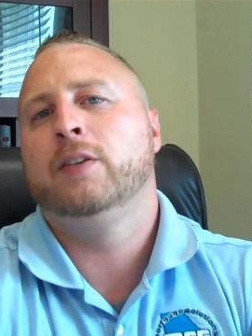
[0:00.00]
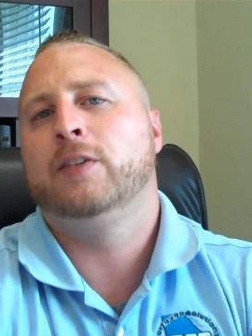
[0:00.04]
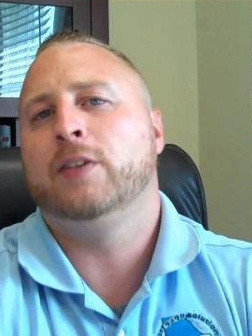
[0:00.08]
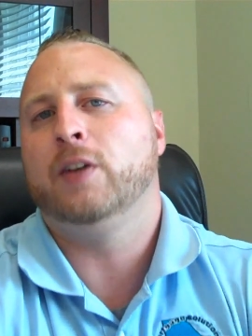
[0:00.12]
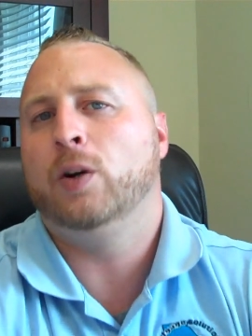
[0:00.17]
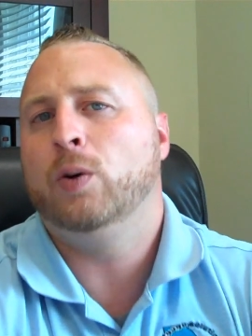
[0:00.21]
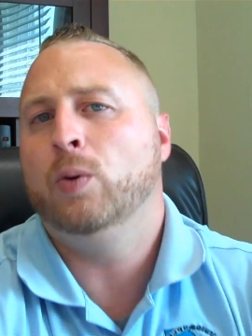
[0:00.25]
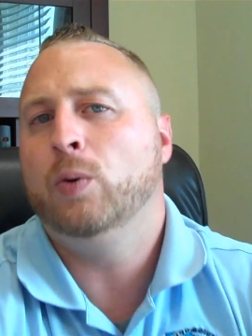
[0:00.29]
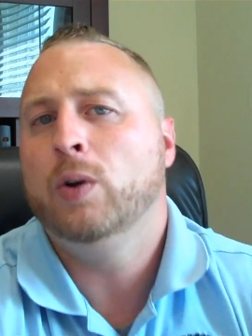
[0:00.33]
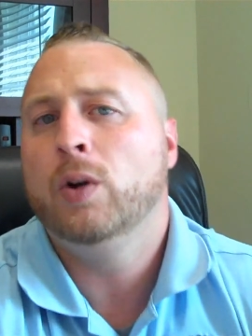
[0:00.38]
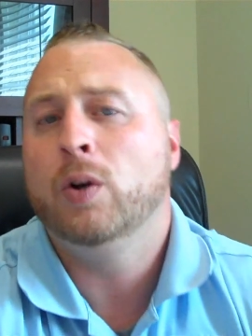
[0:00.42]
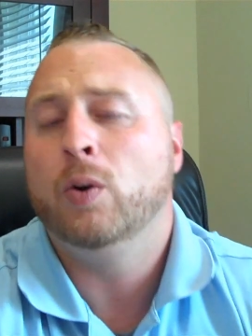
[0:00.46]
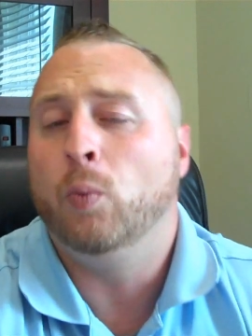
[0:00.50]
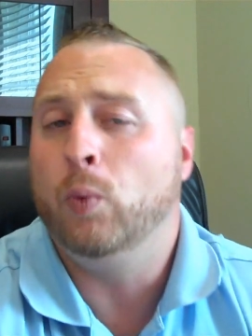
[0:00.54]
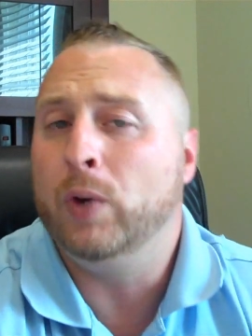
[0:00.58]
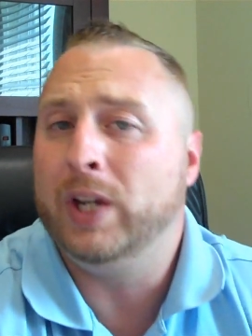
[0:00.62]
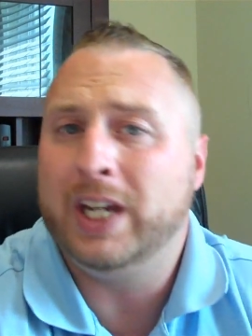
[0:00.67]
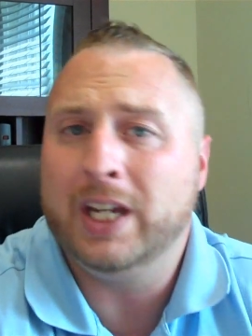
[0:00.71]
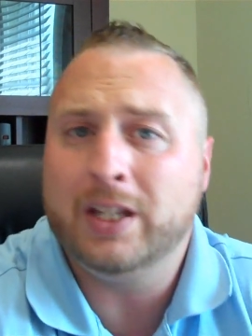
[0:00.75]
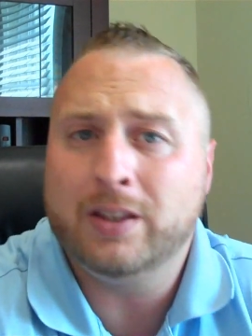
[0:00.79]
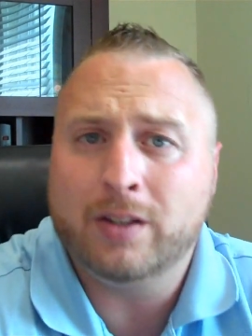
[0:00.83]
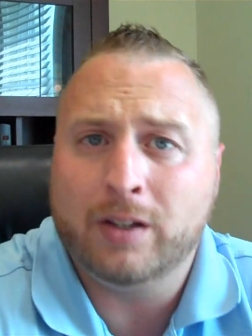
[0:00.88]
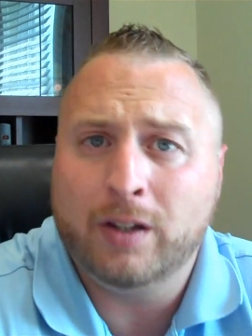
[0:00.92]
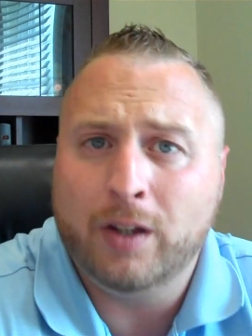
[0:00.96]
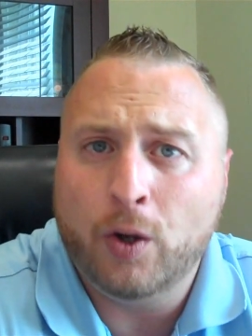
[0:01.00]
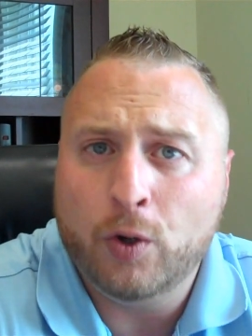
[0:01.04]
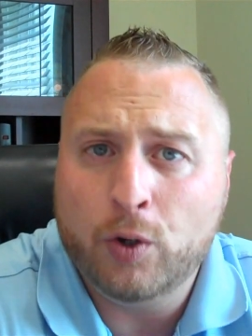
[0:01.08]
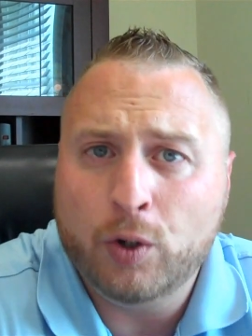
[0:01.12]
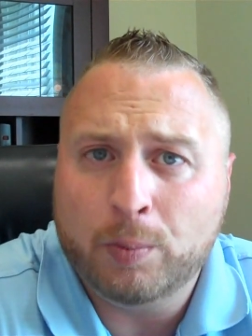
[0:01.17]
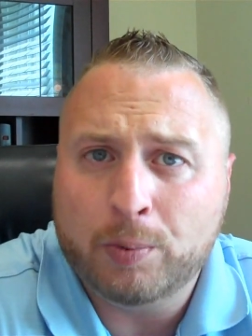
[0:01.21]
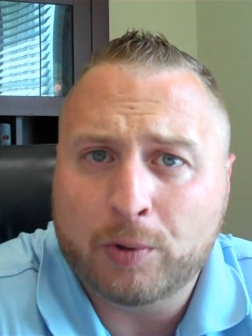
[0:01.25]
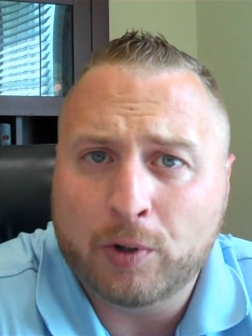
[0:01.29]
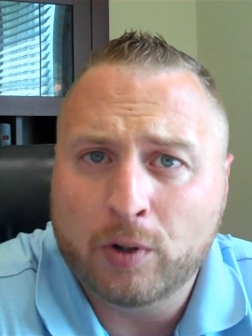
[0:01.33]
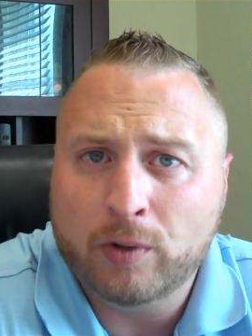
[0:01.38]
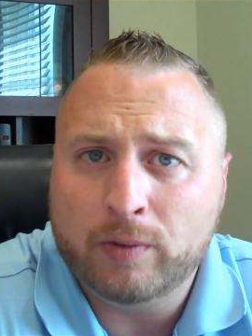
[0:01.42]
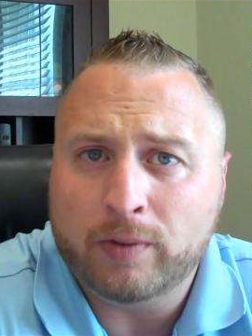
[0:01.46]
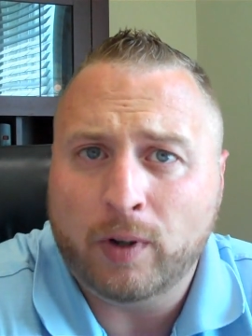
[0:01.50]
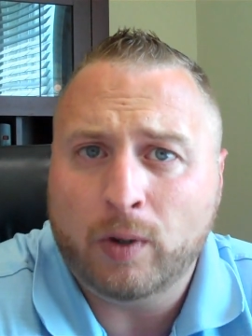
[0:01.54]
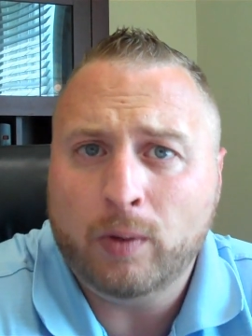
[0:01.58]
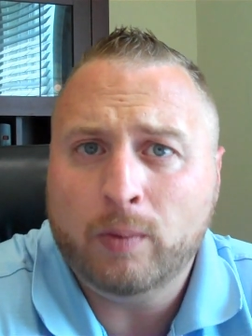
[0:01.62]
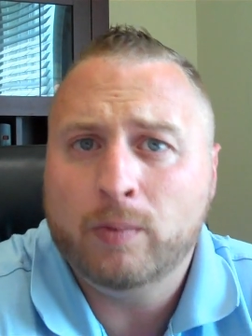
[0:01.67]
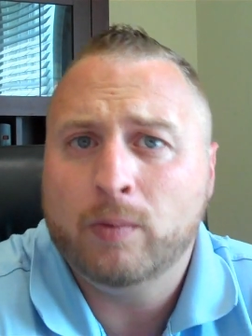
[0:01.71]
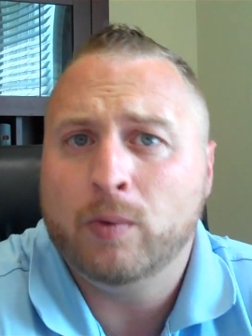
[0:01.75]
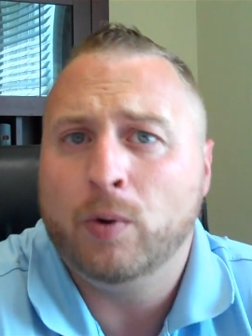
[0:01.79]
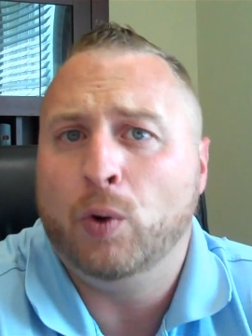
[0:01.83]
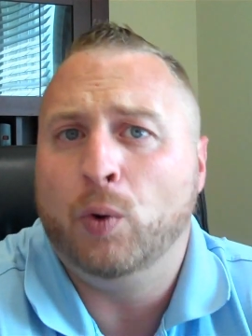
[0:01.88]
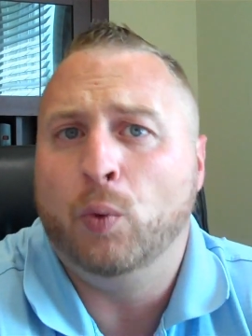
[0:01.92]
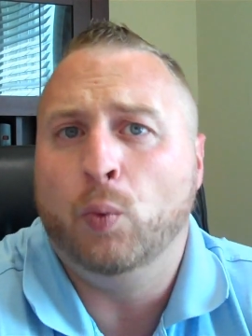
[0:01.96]
So we get the loan
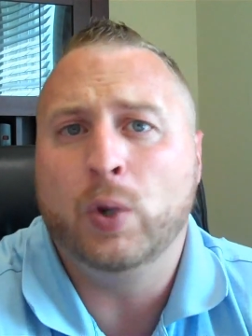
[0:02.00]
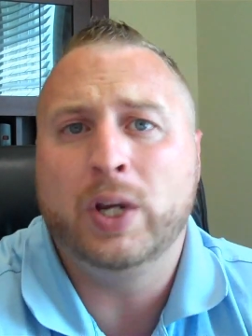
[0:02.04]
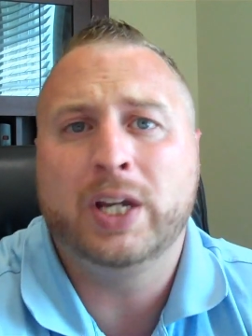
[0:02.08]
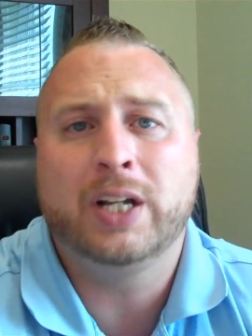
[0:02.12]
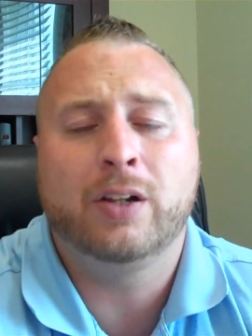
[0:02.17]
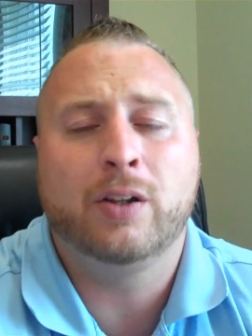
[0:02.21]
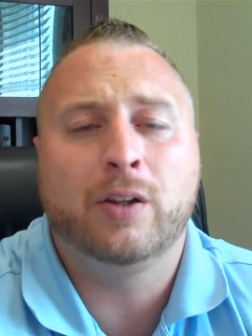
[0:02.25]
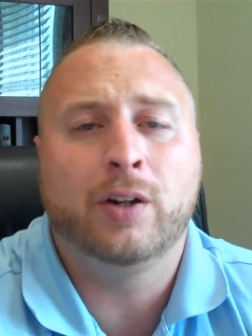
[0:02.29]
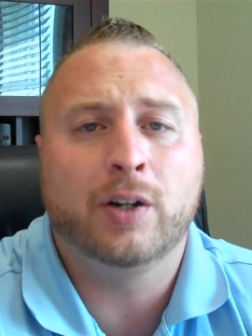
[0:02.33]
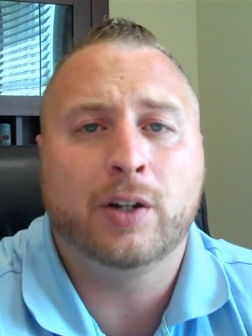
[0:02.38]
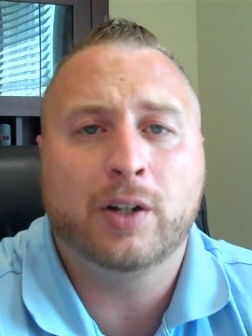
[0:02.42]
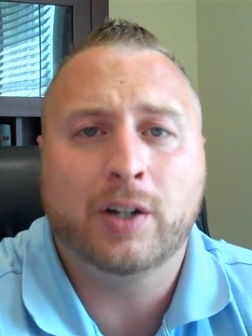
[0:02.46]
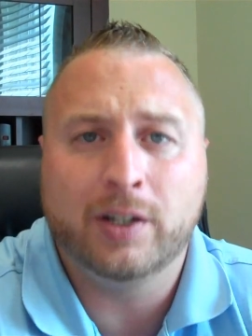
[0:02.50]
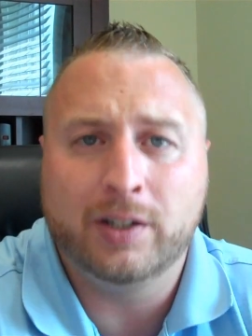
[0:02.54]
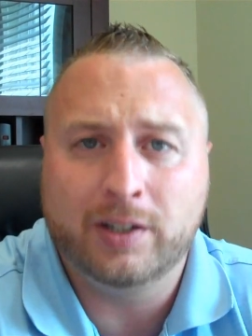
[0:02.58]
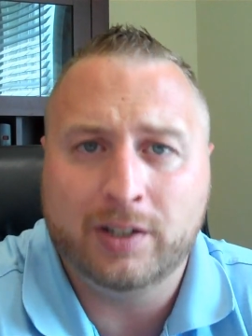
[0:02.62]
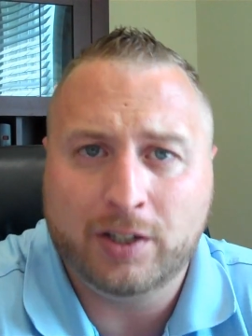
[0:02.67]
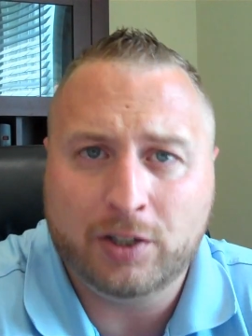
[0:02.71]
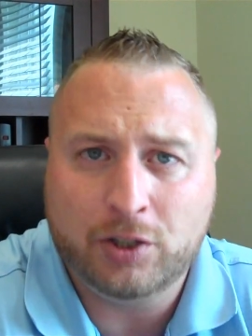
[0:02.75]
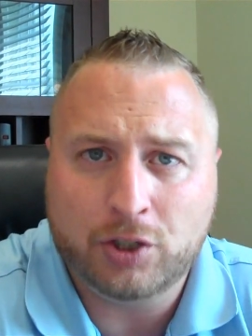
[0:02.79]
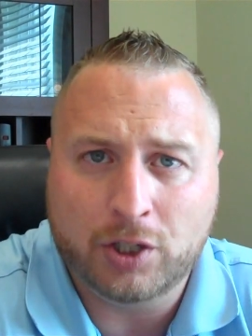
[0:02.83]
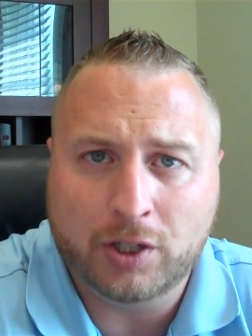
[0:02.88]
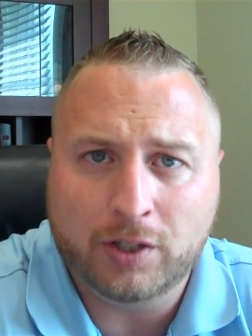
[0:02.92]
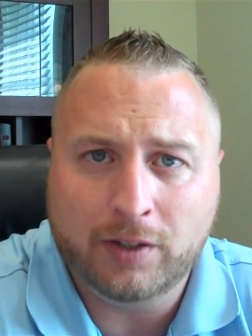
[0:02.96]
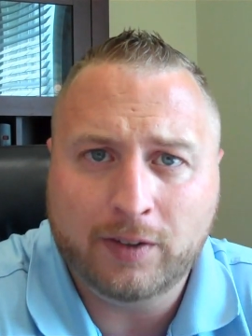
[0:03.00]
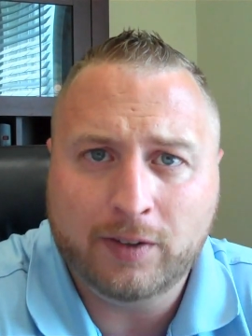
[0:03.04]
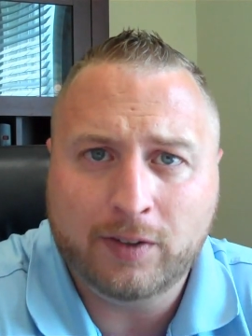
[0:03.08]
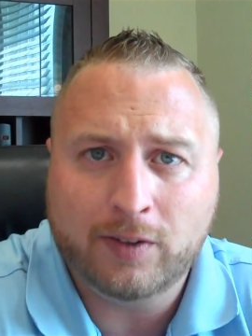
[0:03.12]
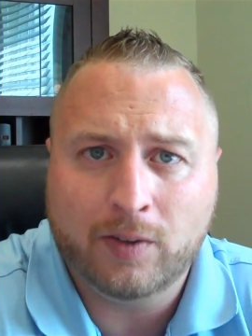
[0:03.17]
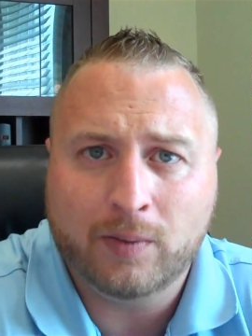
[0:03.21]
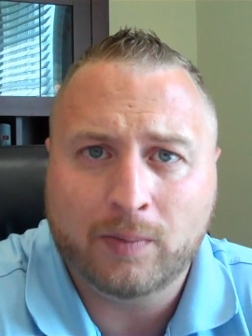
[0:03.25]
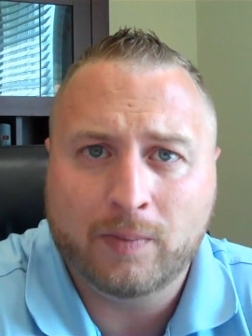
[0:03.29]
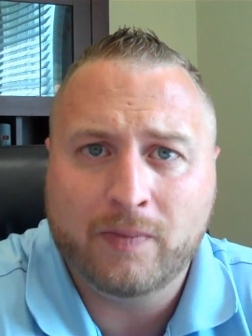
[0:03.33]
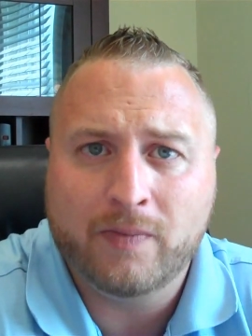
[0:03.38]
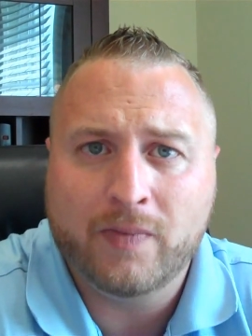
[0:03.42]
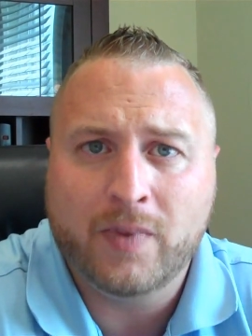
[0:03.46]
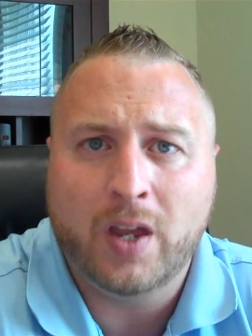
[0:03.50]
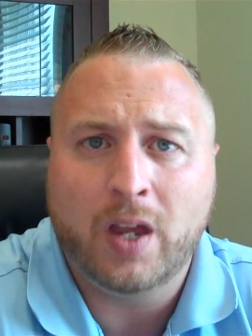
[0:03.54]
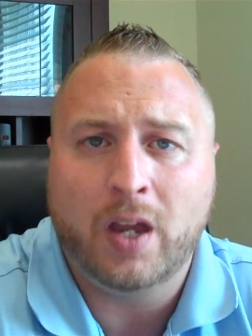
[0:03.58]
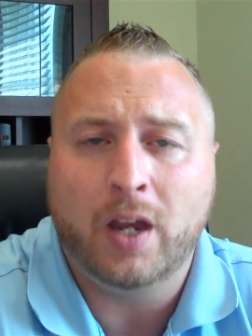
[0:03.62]
approval, we clear conditions,